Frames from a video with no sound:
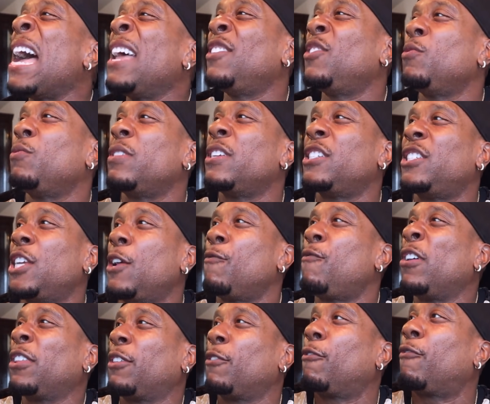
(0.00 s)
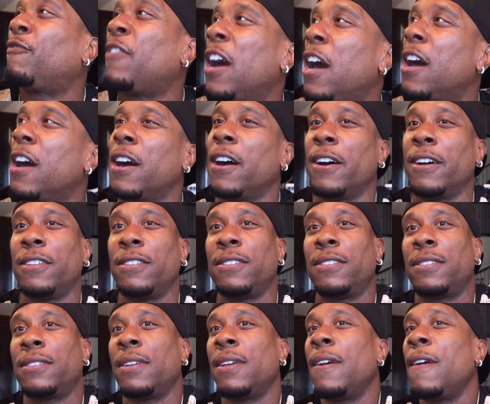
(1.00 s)
I do this shit for the
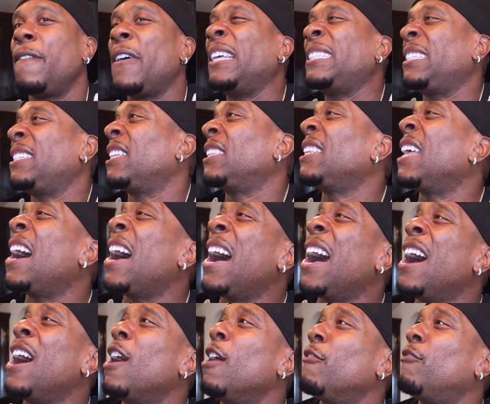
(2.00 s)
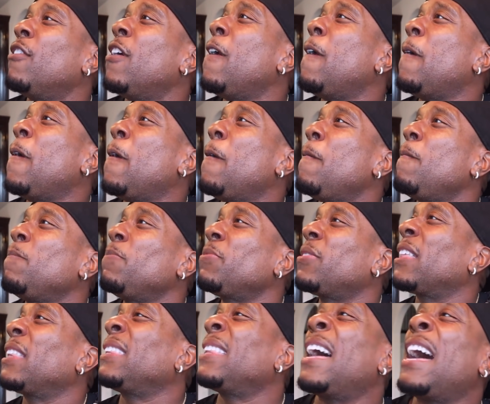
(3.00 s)
funds. They said the love.
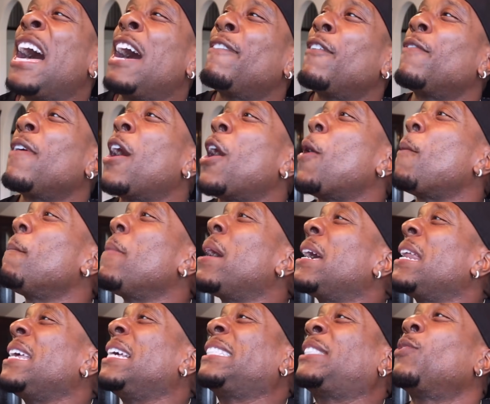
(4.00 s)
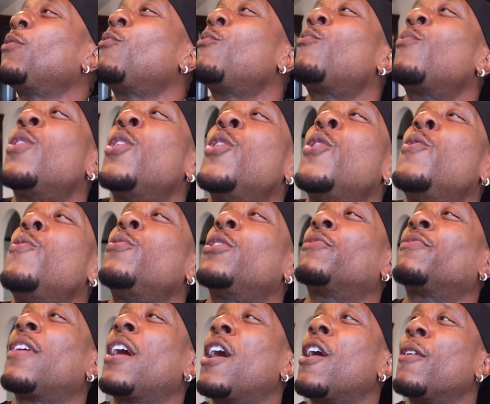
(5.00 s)
The love of all money is the root
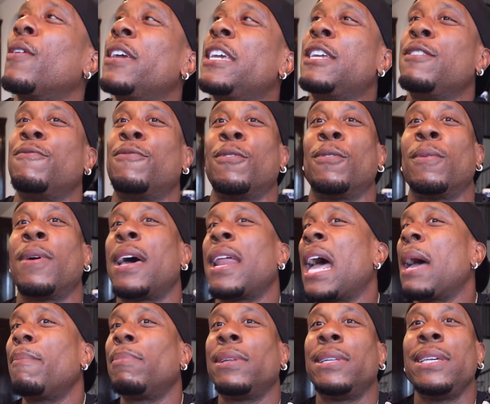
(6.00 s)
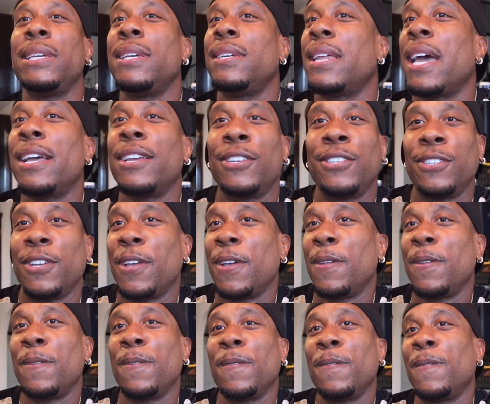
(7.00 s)
of all evil. And I believe that
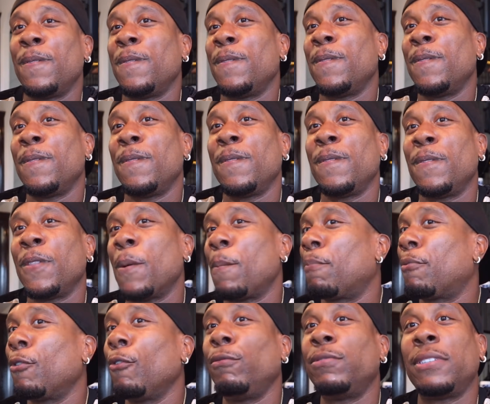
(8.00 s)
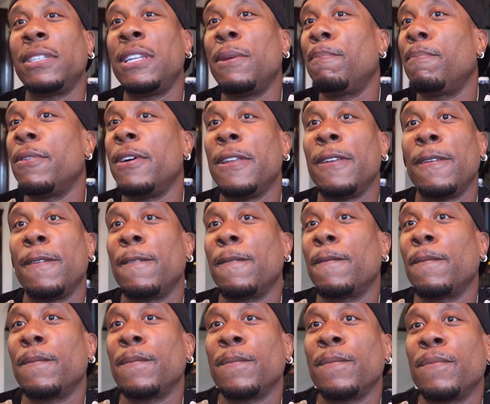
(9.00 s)
shit. The proof's in the pudding.
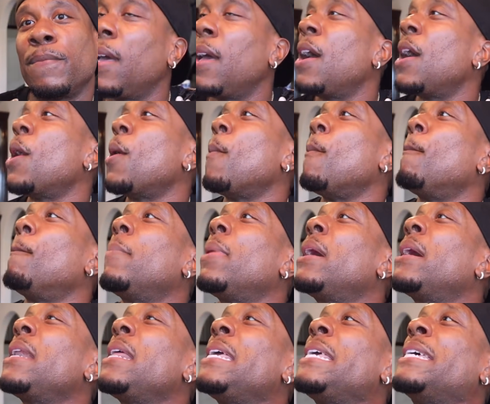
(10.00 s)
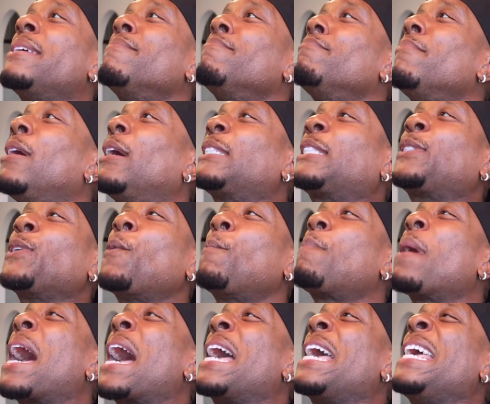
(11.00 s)
Money and muscle
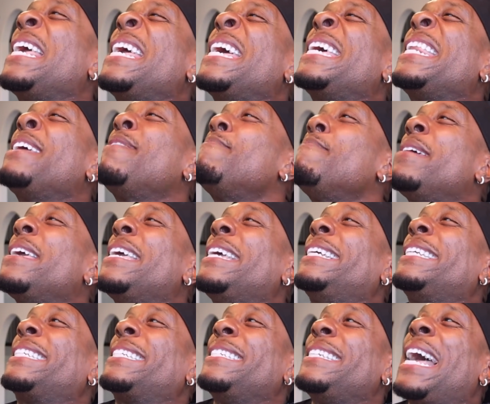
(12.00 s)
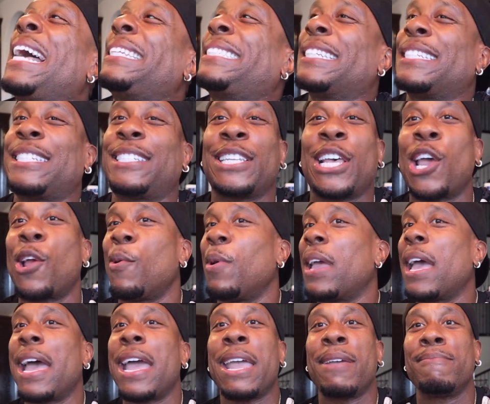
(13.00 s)
by any means
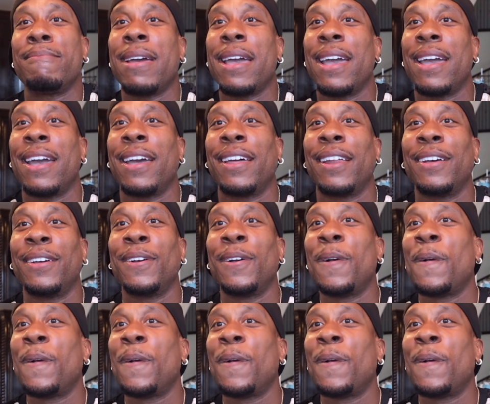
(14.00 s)
necessary. Hey, man.